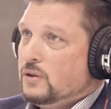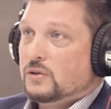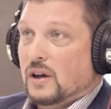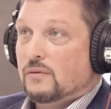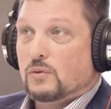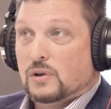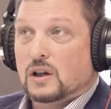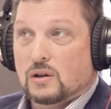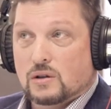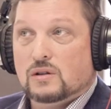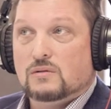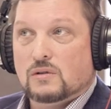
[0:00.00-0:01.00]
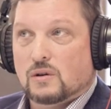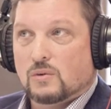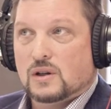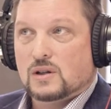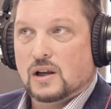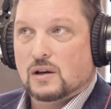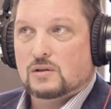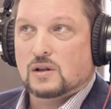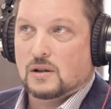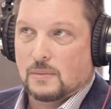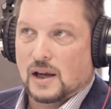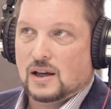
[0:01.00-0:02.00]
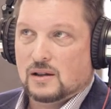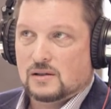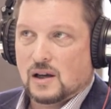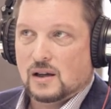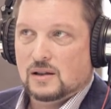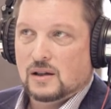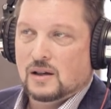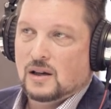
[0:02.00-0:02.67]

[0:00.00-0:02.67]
you have really good originators on the banking side.